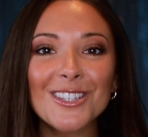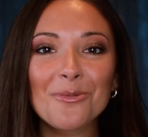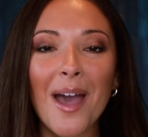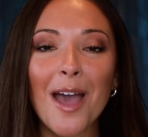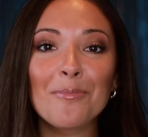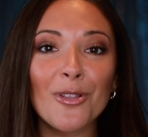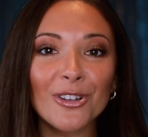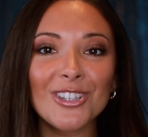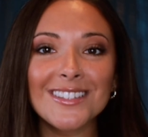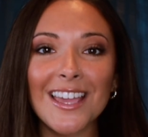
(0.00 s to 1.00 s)
is where
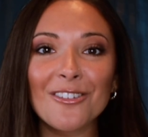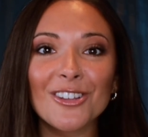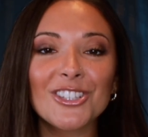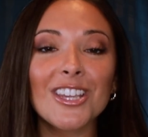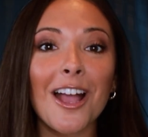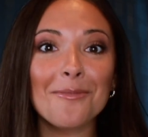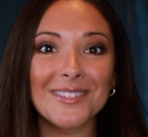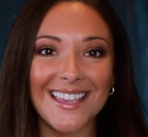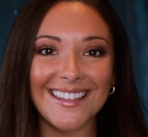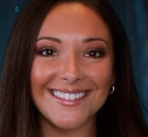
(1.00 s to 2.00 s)
blockchain technology
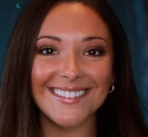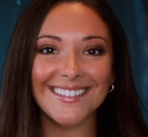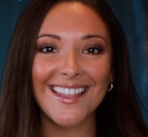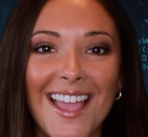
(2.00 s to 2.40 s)
comes in.